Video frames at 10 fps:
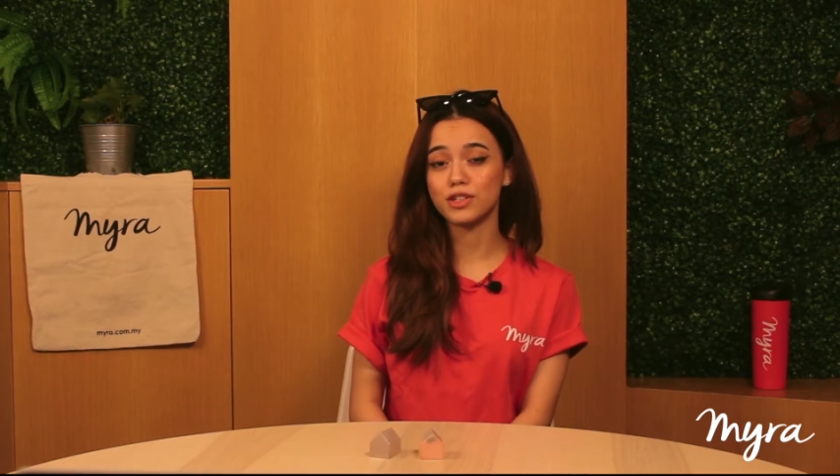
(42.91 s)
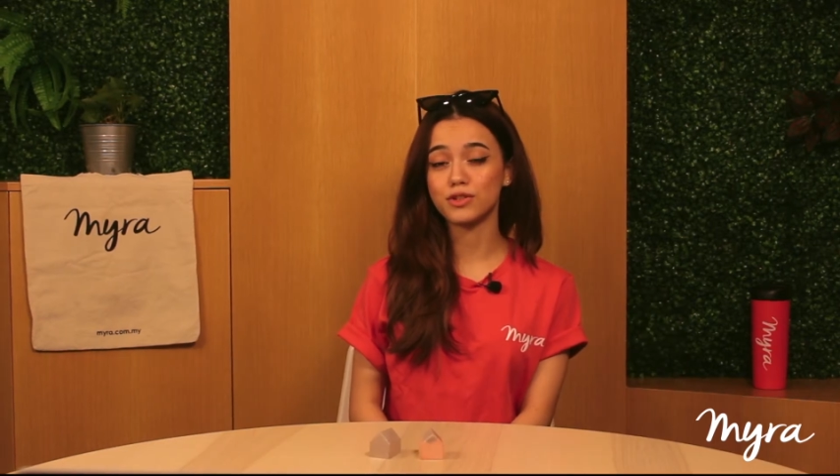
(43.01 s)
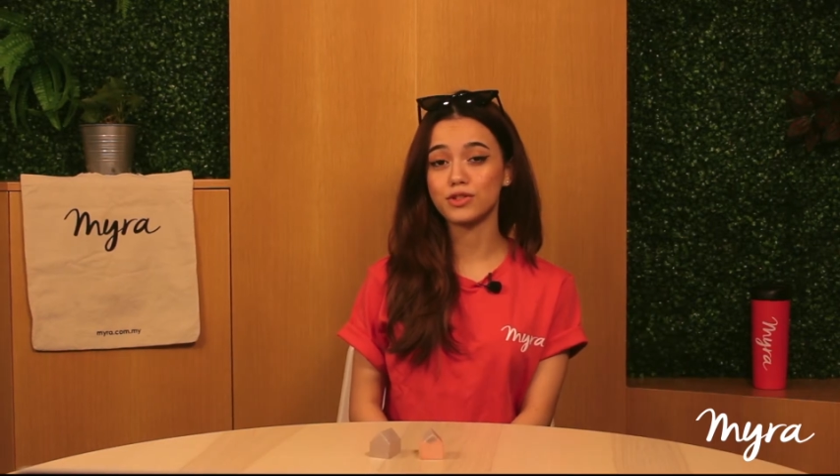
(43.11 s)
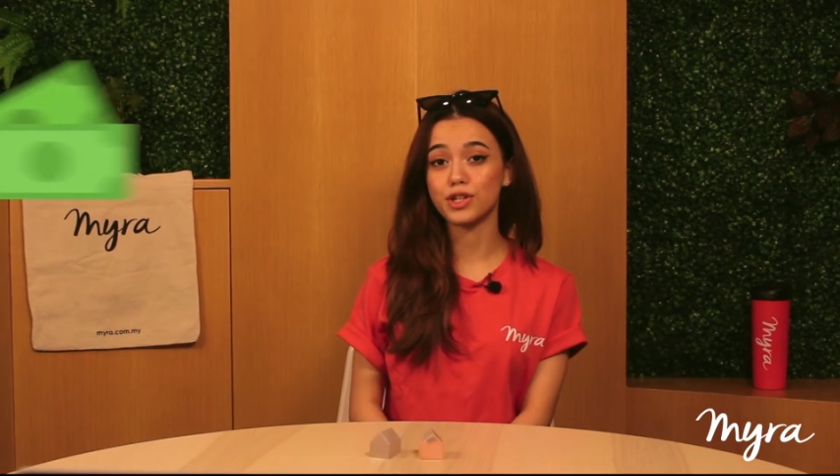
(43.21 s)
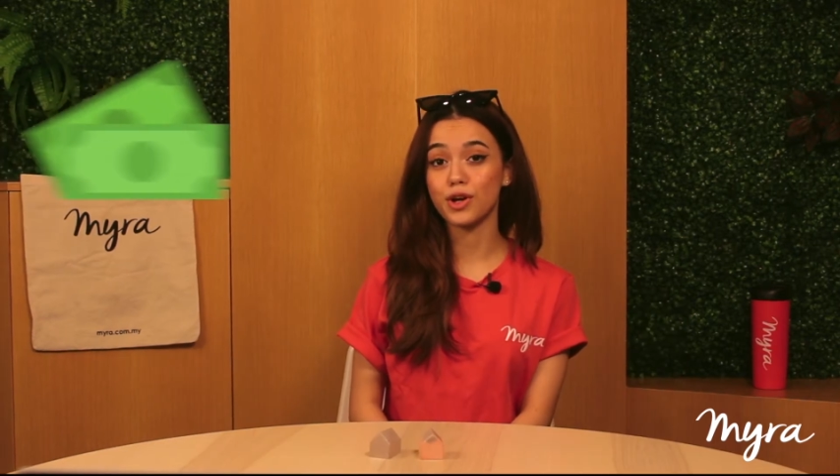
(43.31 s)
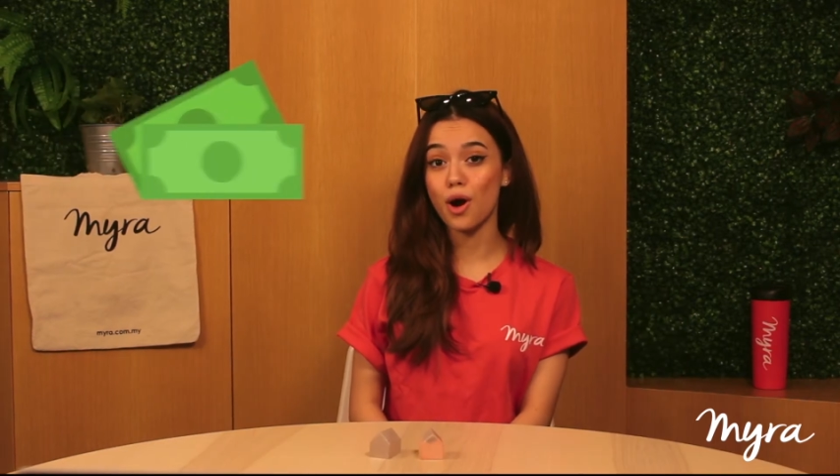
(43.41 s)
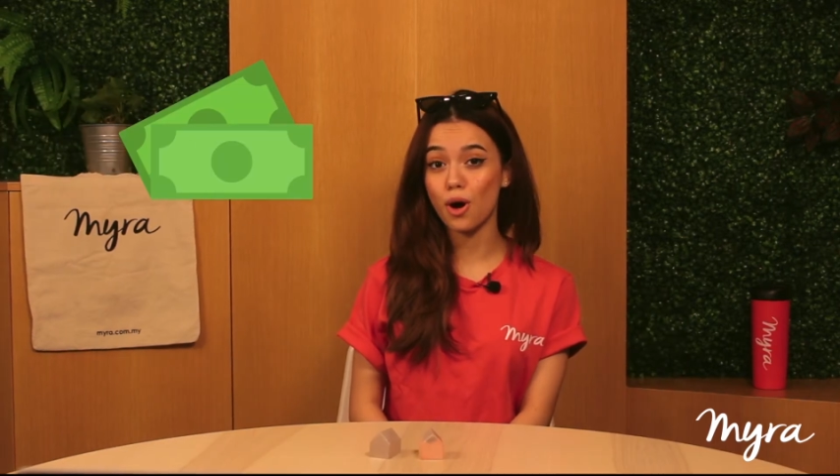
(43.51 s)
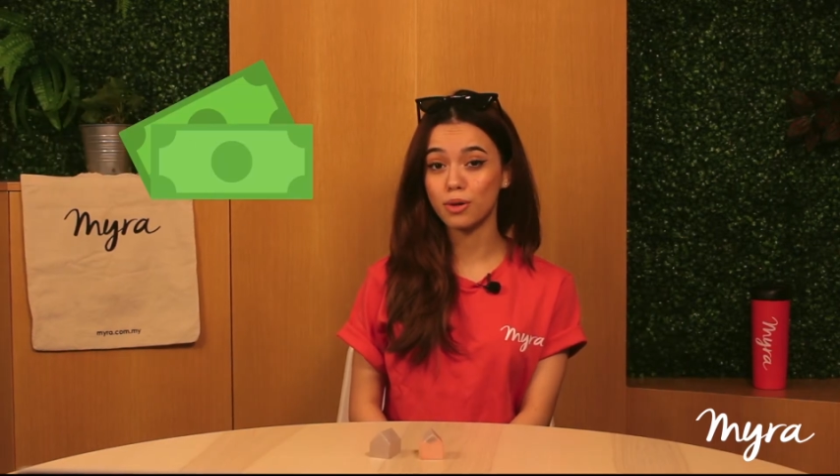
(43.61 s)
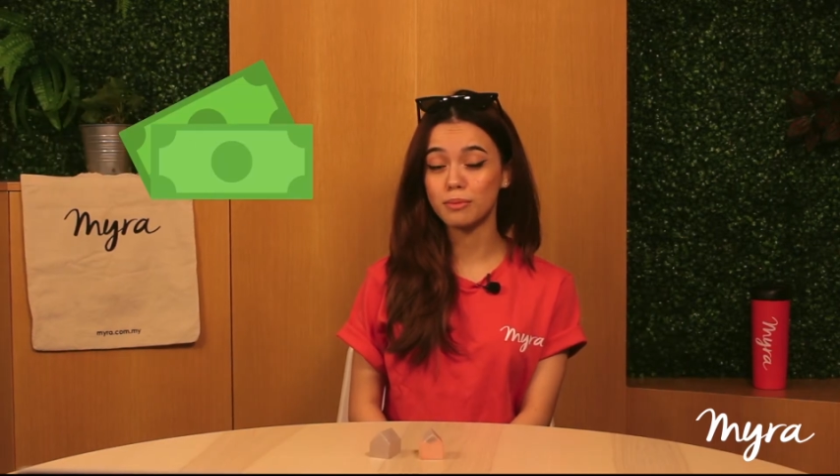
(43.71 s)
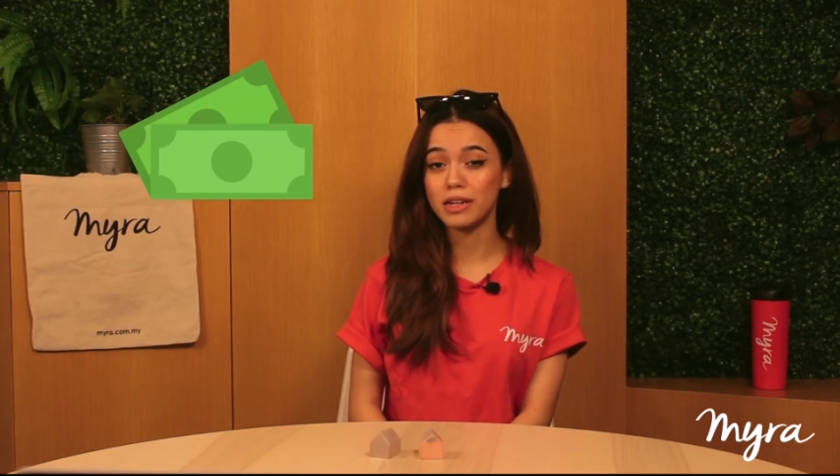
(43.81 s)
use your
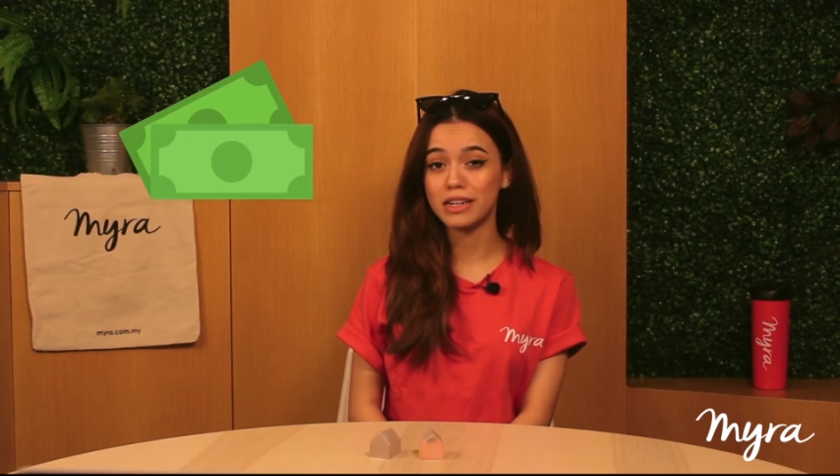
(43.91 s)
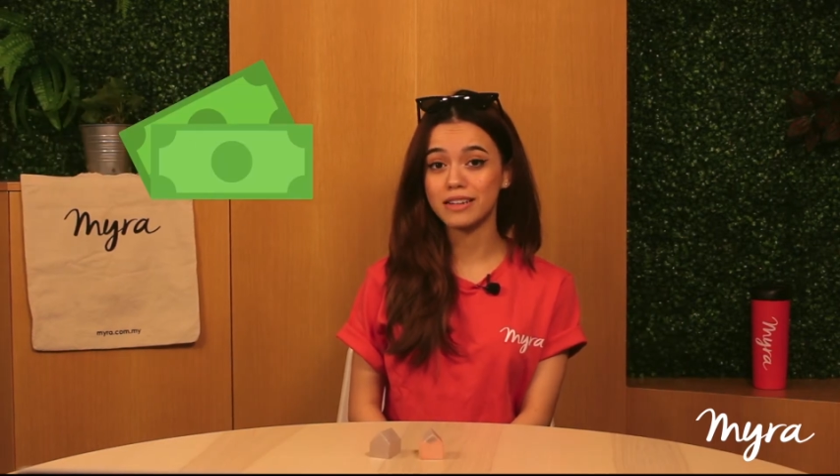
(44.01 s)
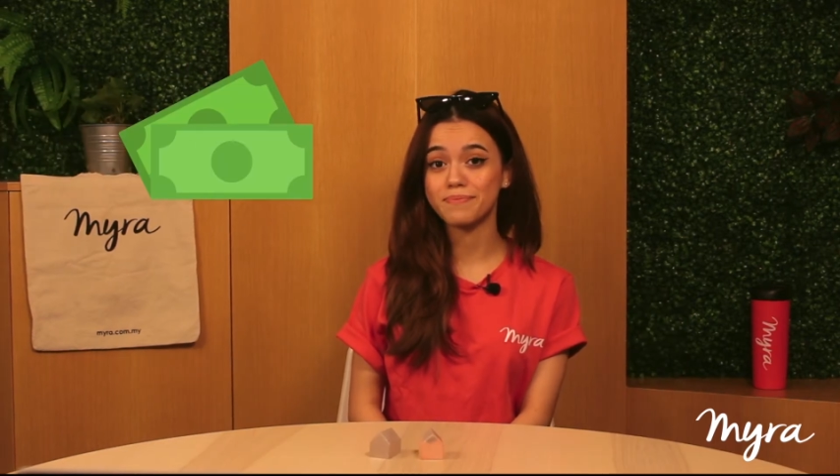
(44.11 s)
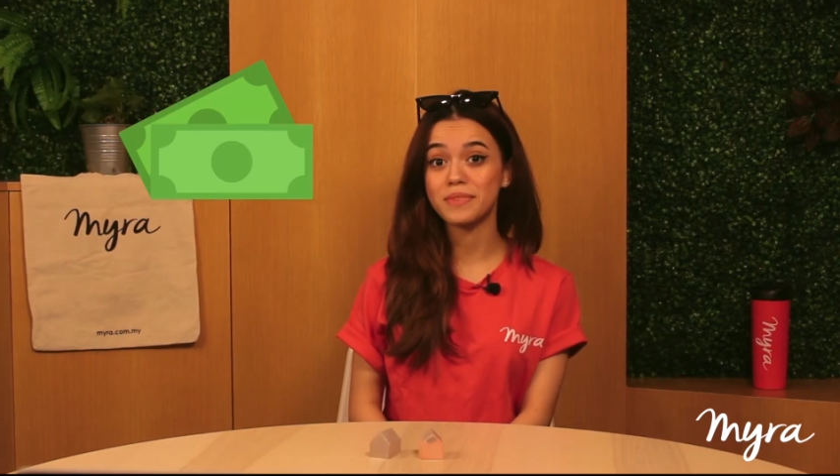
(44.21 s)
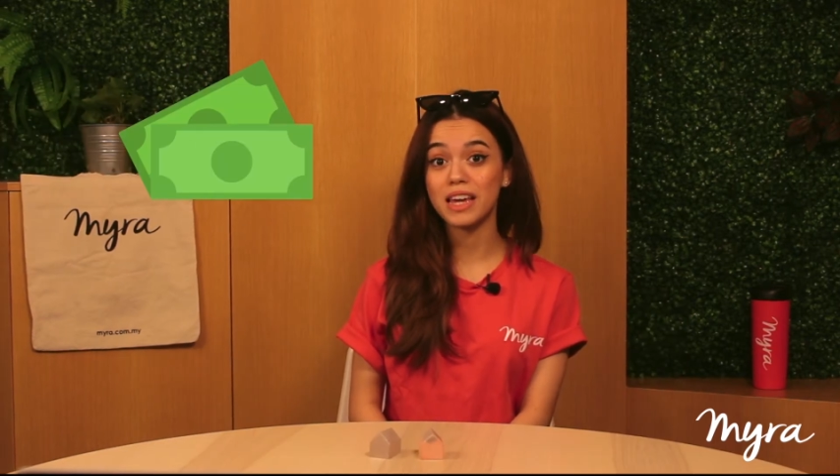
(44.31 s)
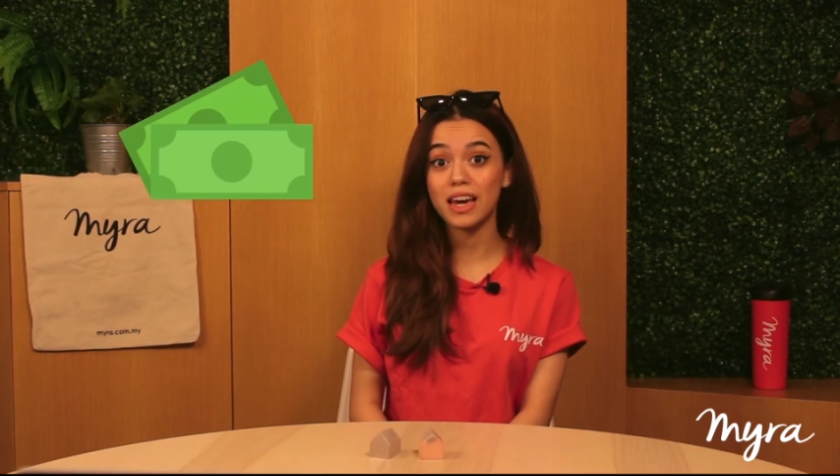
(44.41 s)
own money,